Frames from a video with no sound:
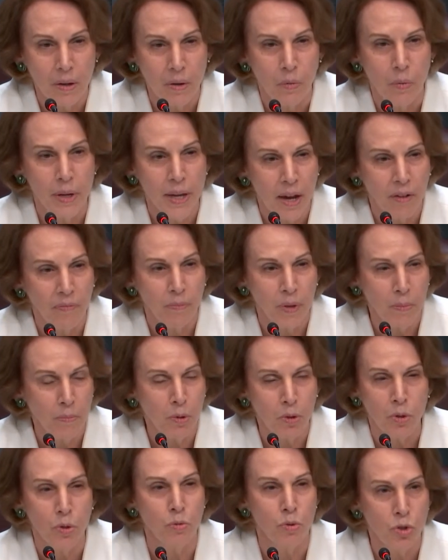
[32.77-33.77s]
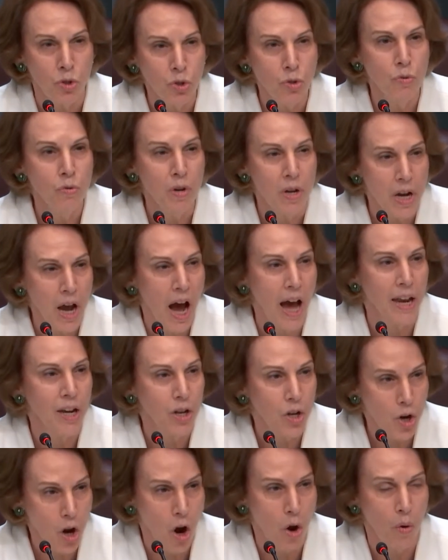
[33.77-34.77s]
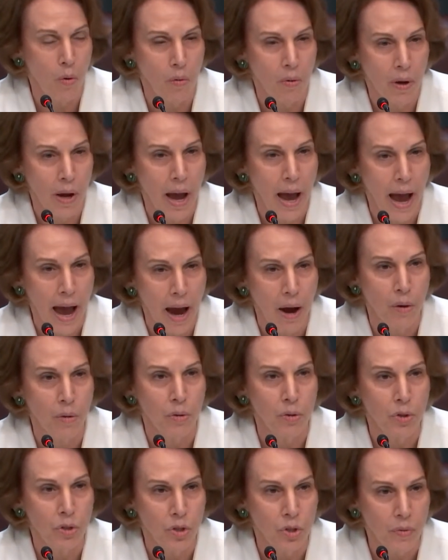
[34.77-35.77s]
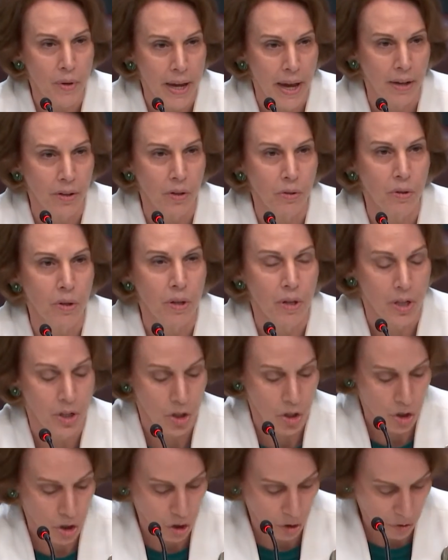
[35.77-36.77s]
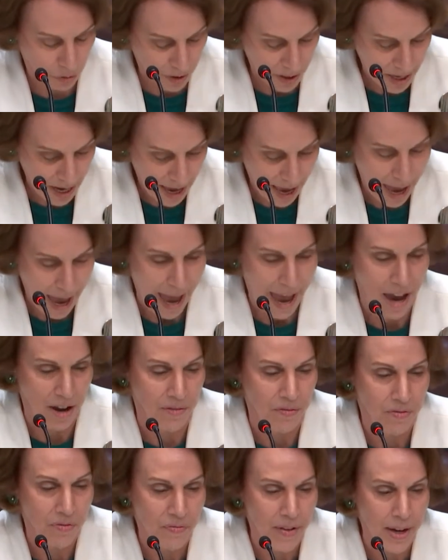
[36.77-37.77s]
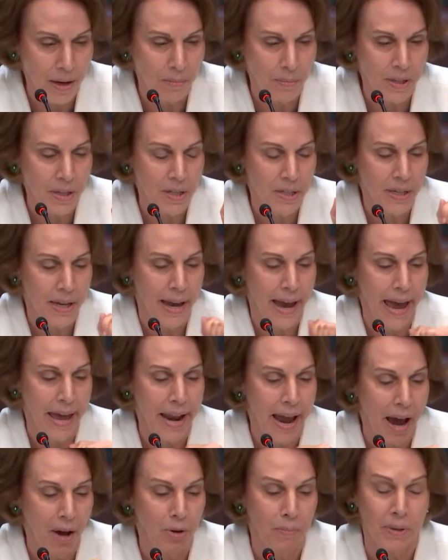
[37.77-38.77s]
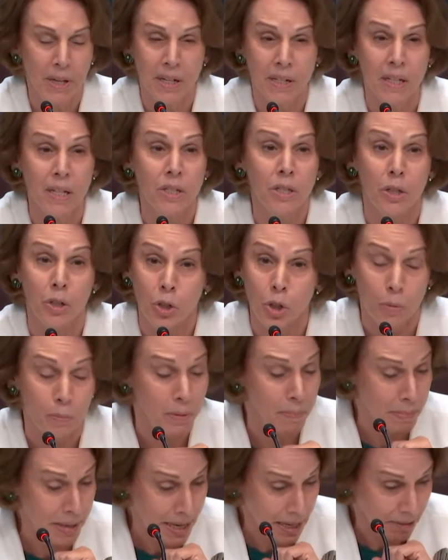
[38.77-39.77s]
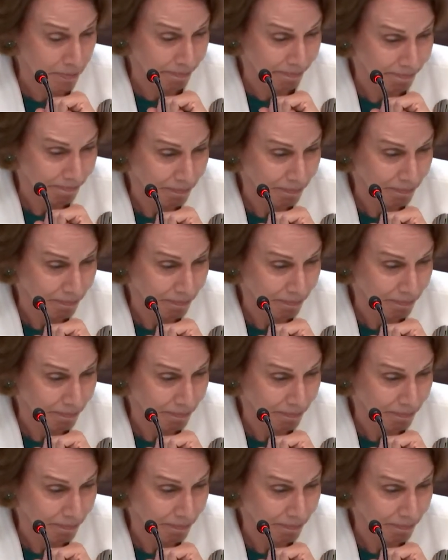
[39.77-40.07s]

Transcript: we have people who do not know how to handle children and families and how to be a decent human being.